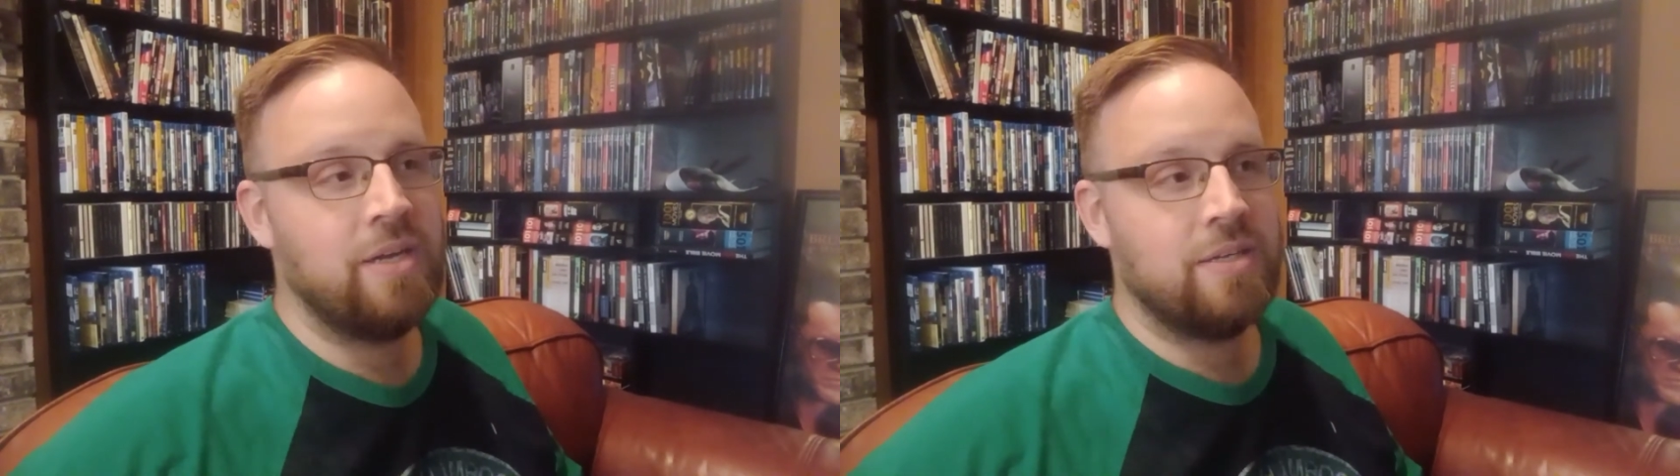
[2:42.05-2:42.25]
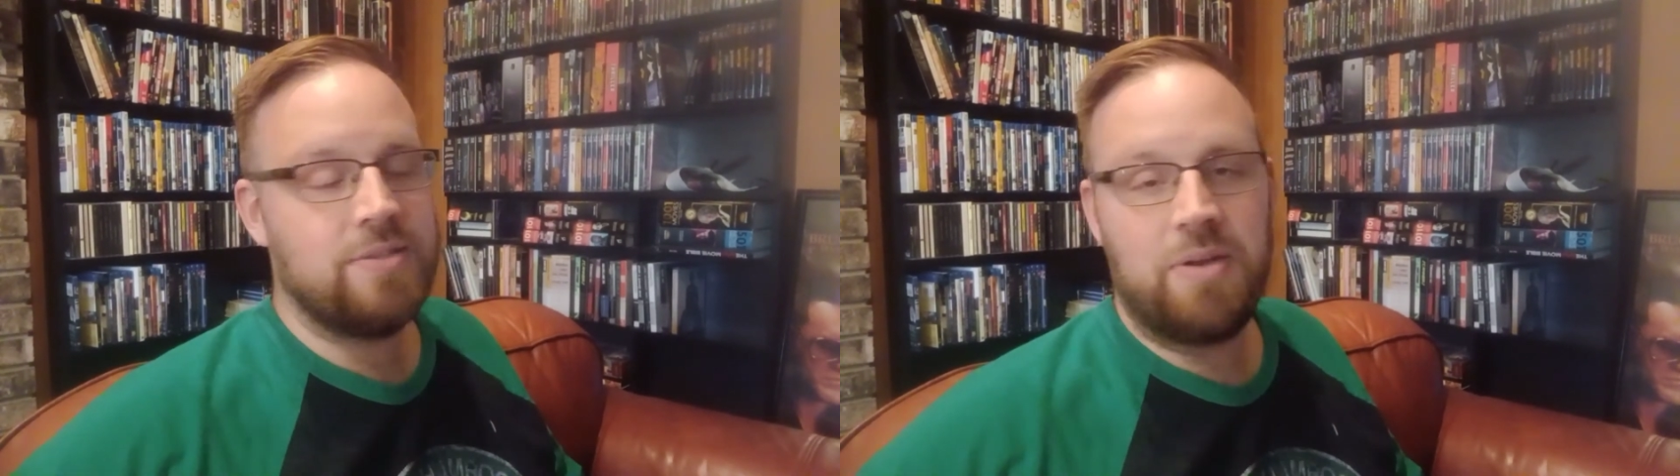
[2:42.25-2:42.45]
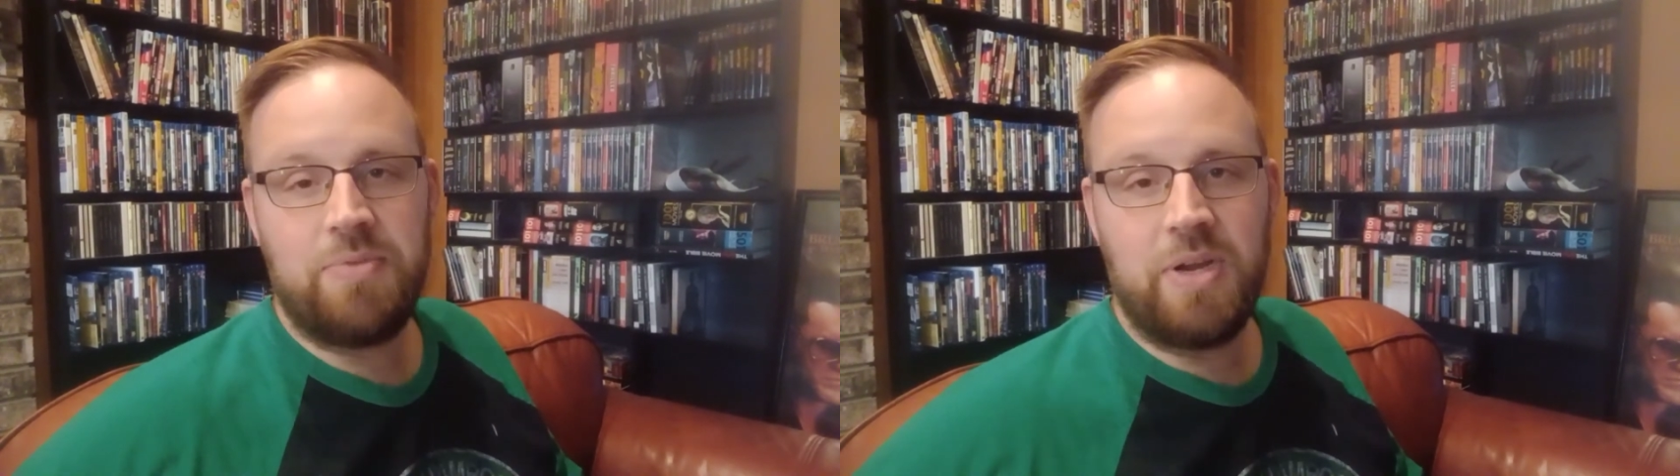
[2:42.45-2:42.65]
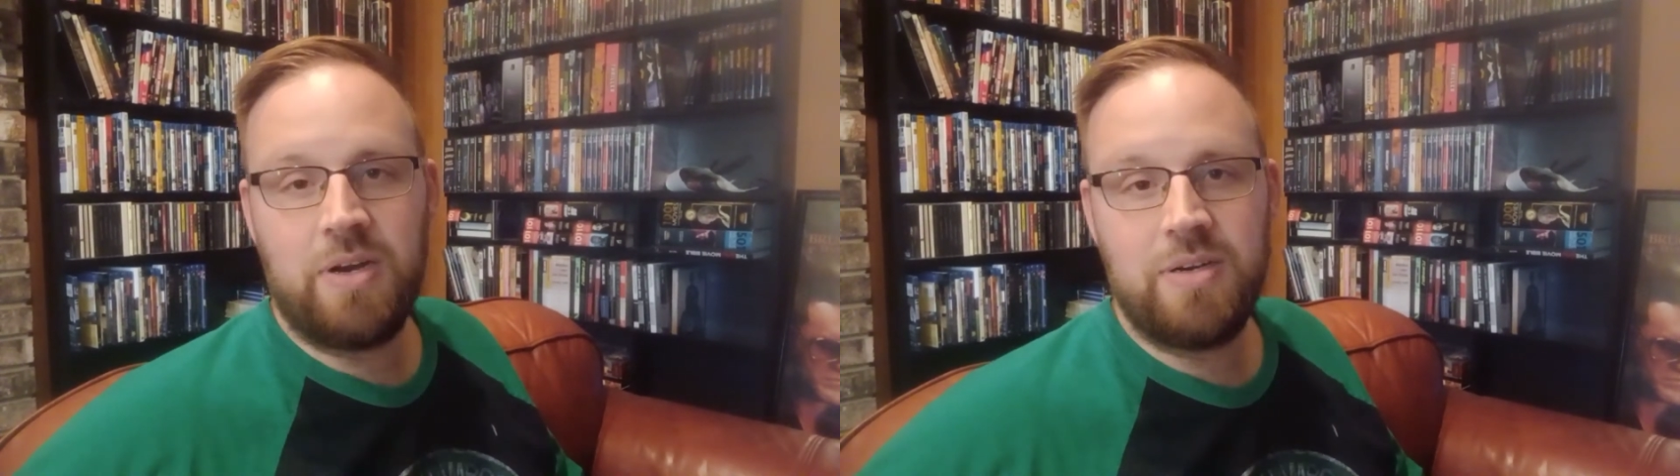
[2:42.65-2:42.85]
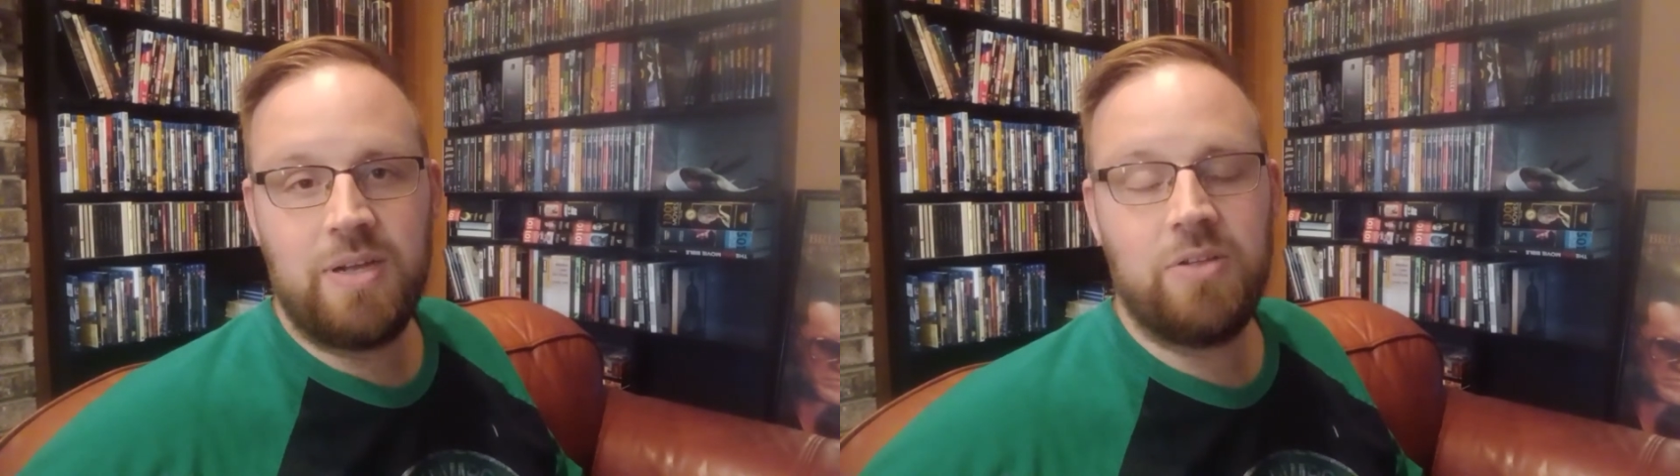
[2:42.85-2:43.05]
So I
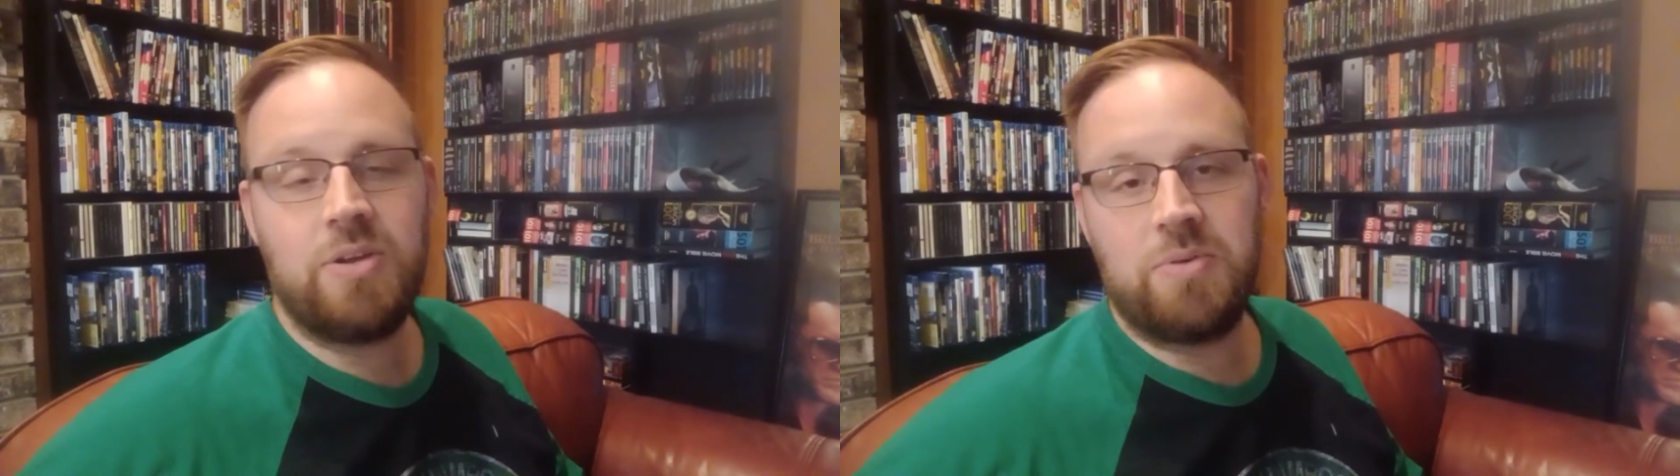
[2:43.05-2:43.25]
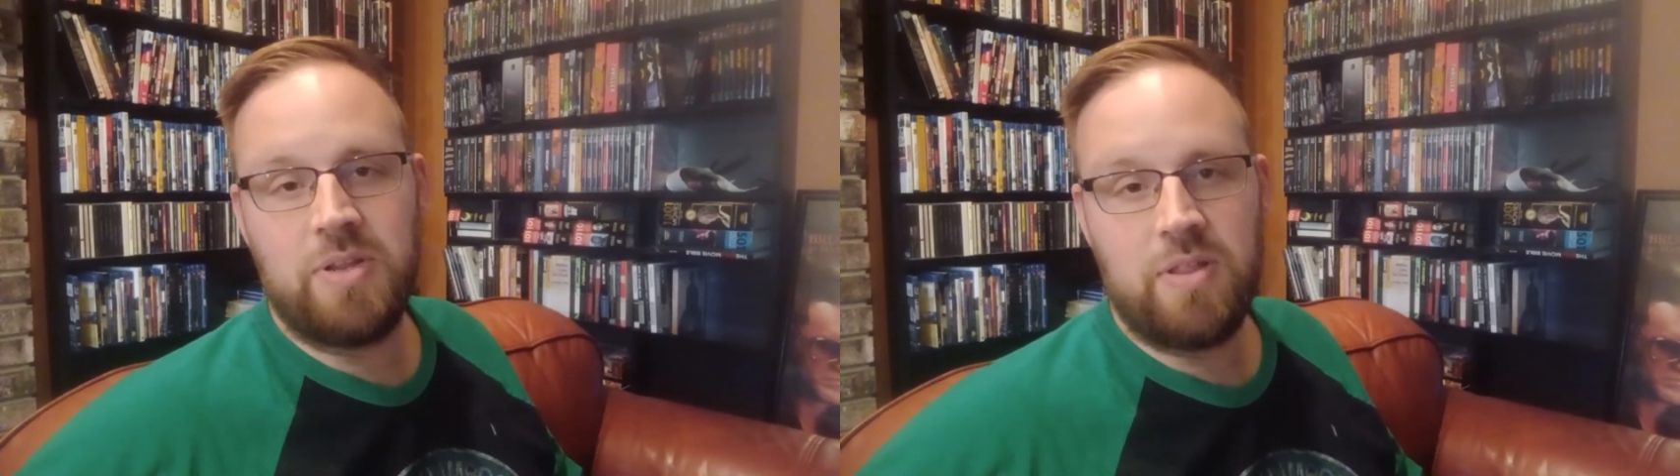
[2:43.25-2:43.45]
figured I'll get rid of